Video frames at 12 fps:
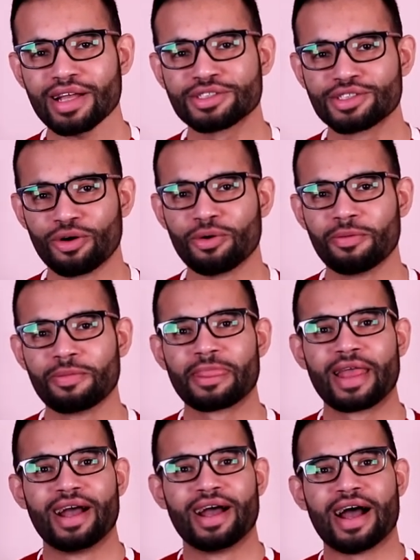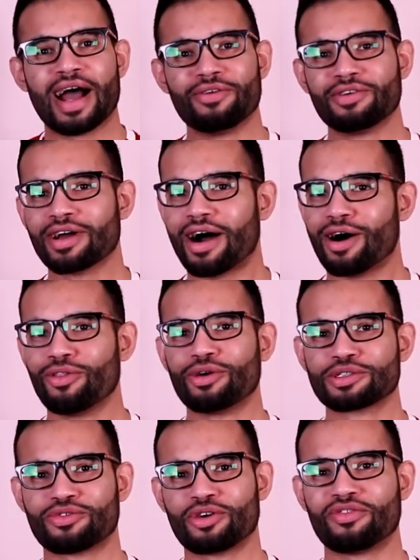So having all
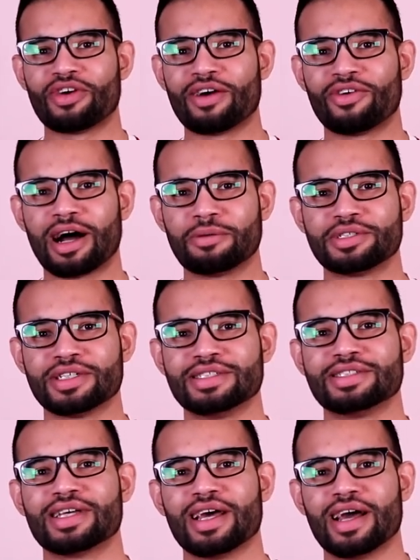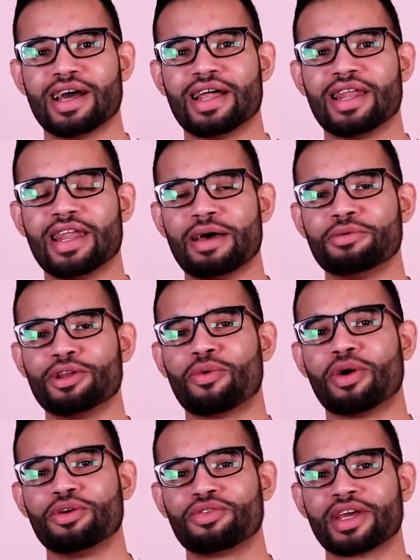those 4 or 5 options, let me know
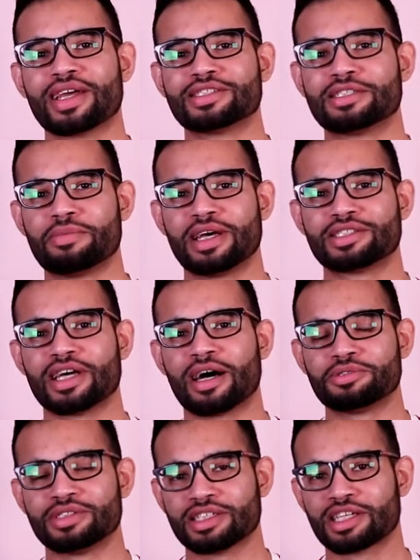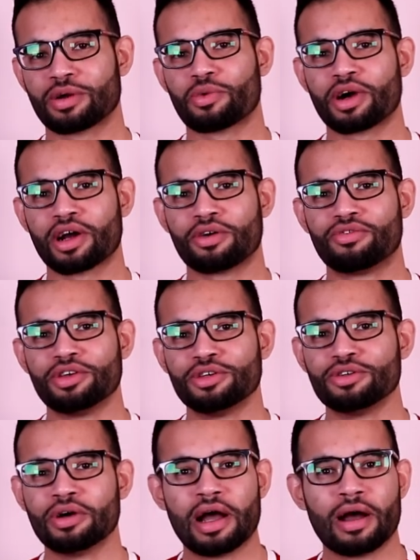what you think is the best option that's going to work out for
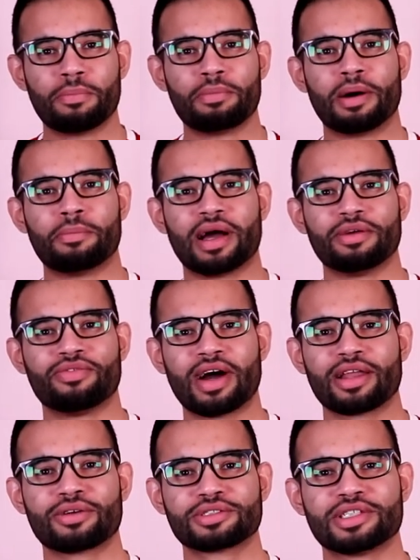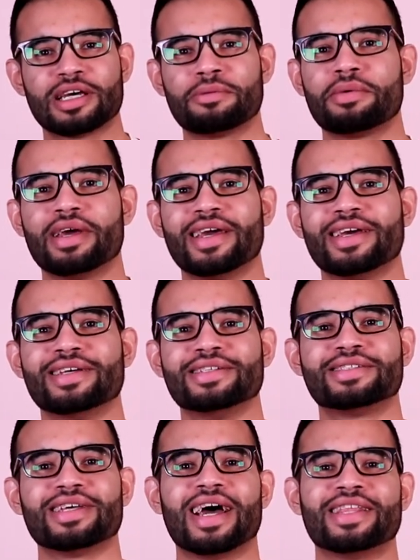you. But my final tip
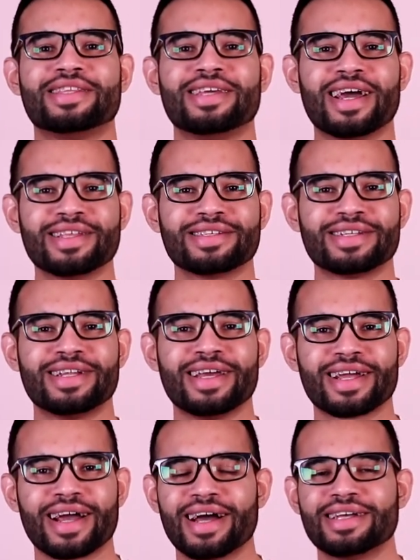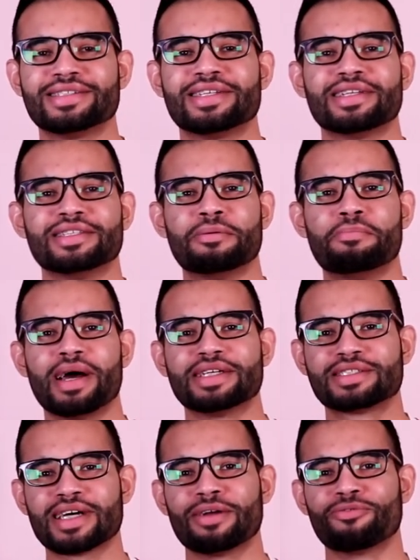is, at the end of the day, guys, the
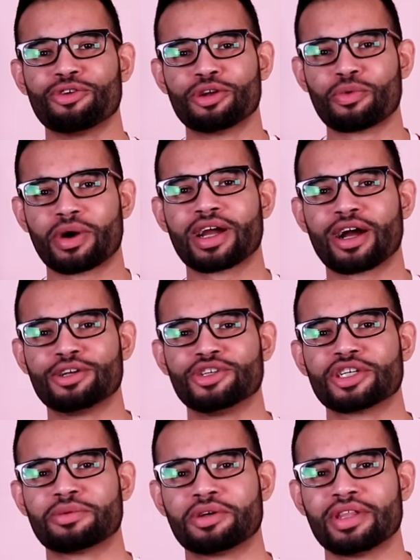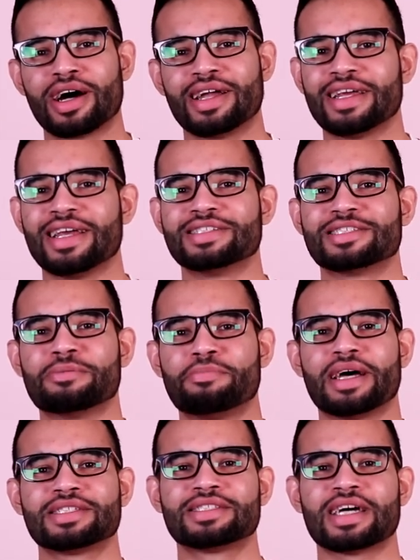best time for you to work out during Ramadan is the
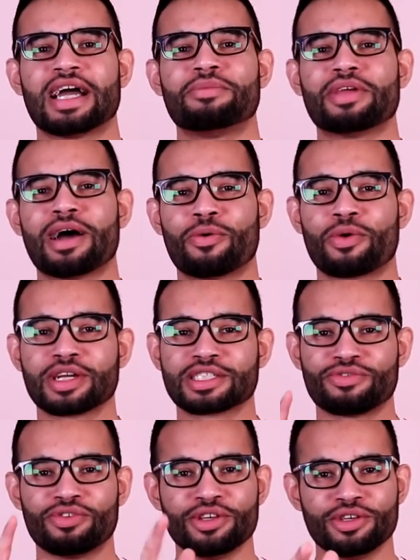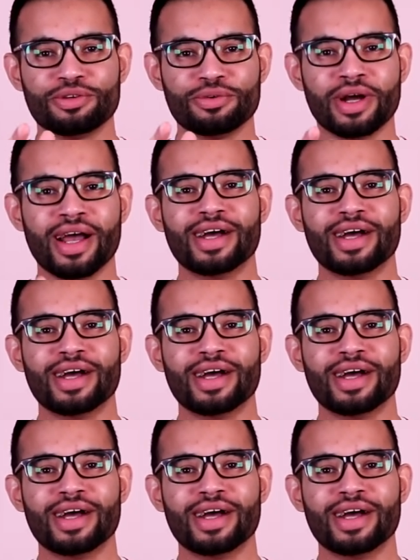best time that works for you.